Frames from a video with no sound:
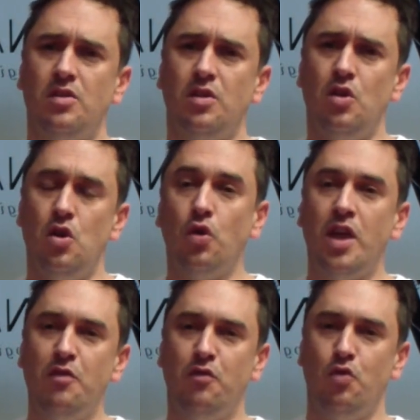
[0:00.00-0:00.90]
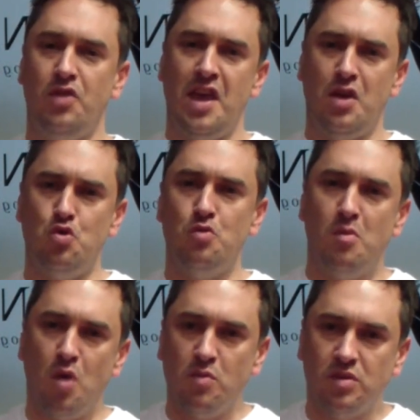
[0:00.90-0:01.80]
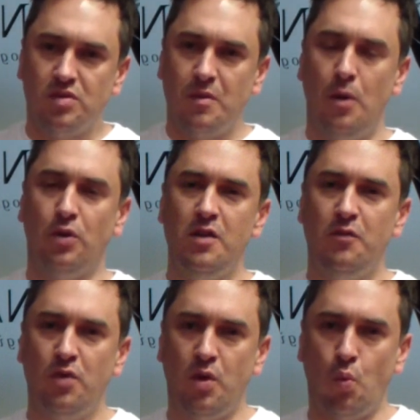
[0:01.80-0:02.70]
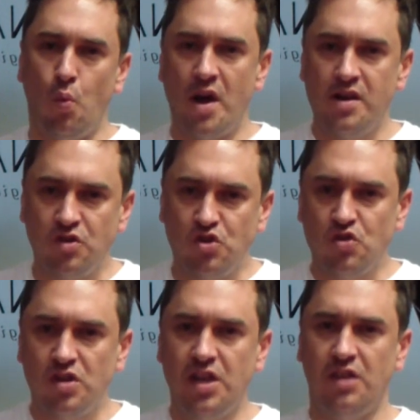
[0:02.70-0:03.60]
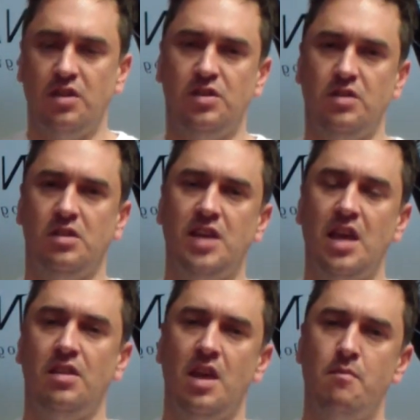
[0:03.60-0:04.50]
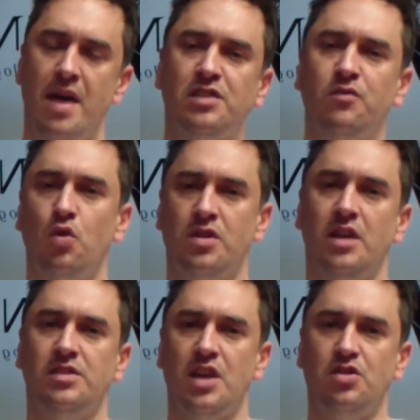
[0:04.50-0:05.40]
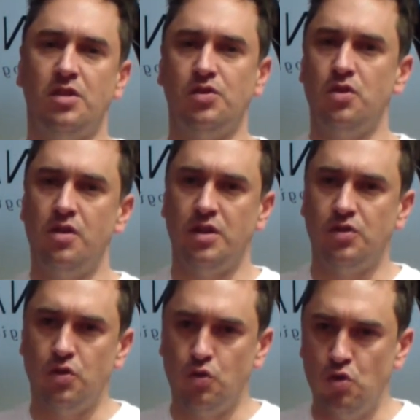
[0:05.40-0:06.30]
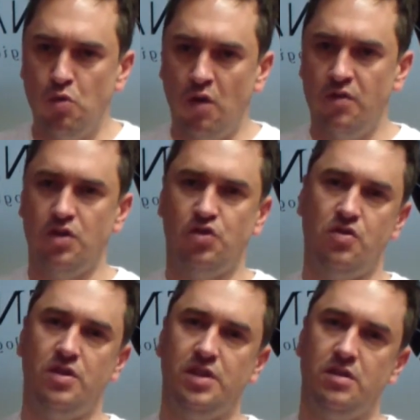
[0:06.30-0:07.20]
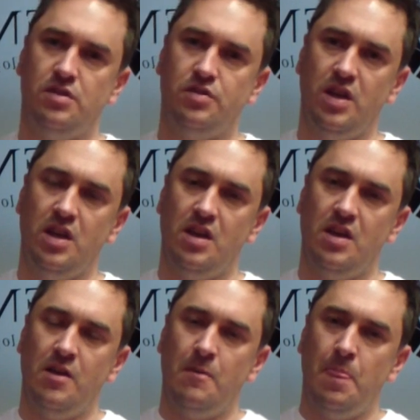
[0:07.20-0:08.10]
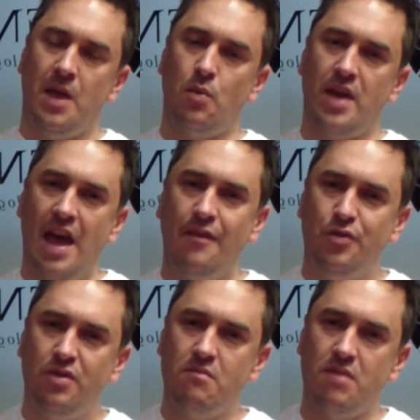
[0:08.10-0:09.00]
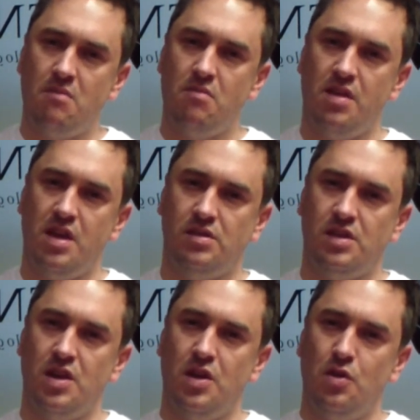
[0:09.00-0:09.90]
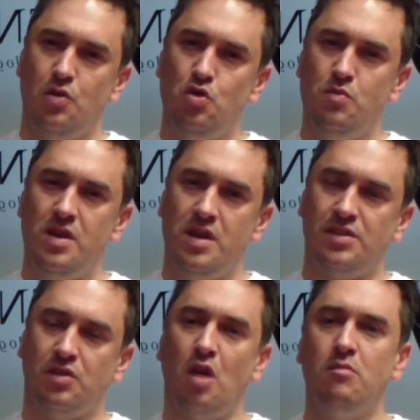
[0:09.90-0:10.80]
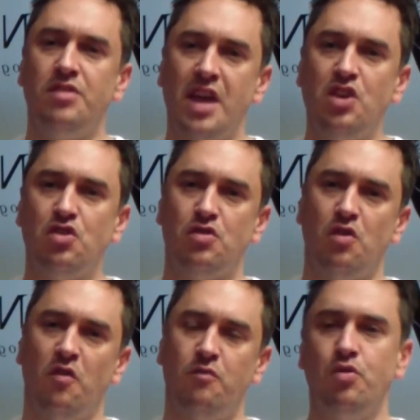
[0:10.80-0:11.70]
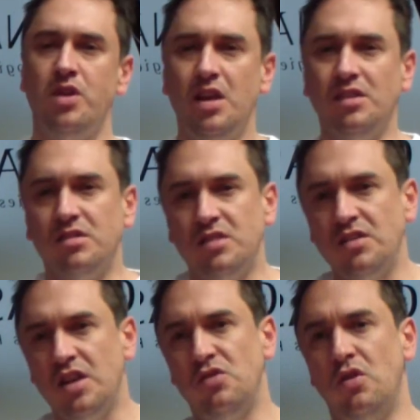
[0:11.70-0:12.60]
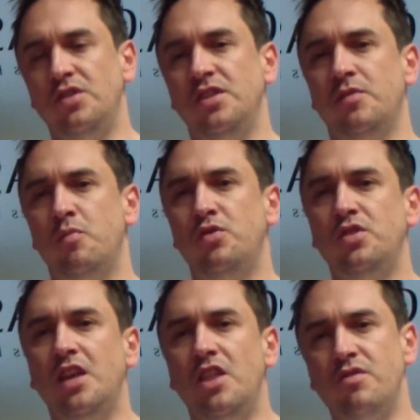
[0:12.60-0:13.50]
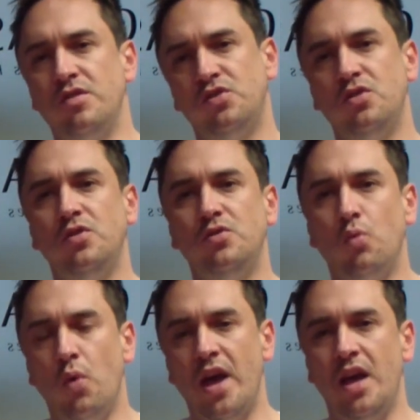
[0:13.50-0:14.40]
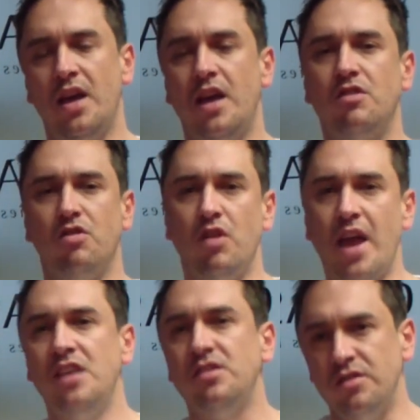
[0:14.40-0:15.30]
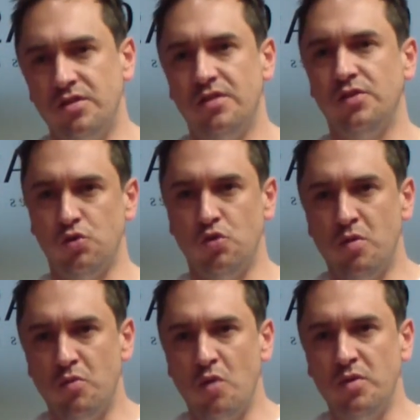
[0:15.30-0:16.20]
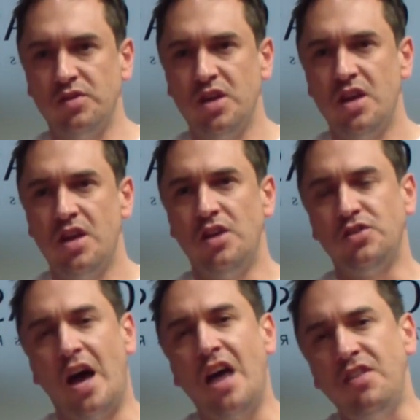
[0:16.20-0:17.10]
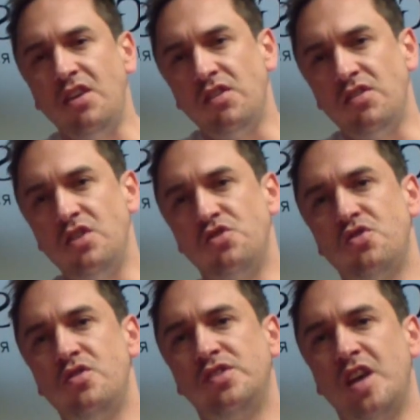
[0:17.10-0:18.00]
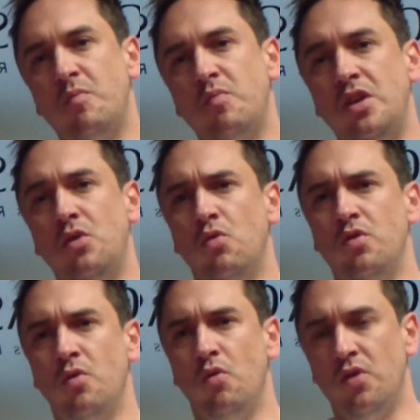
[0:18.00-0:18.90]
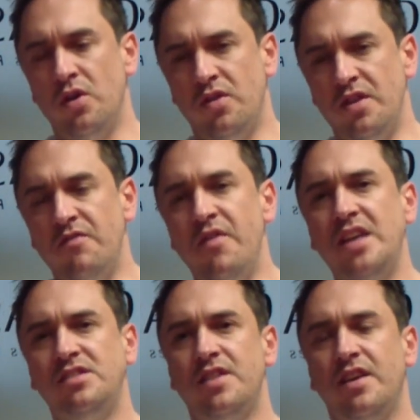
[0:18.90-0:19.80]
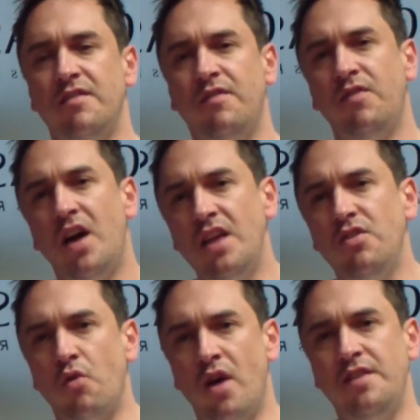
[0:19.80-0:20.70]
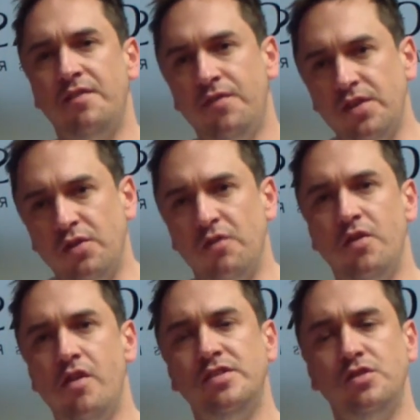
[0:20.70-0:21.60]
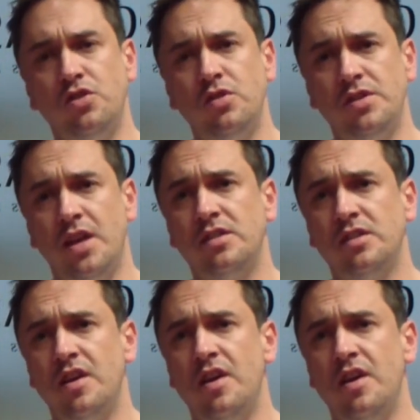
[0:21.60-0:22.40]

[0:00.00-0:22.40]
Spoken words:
looking for their Uber moment, looking for that one Insurtech that is going to take their massive organization and turn it into the Uber of the insurance industry. And we have to remember that Uber is a combination of pre-existing technologies that were put together in a certain way and created this Uber moment. So I think that the insurance company or the investor that can find the right fit of various Insurtechs,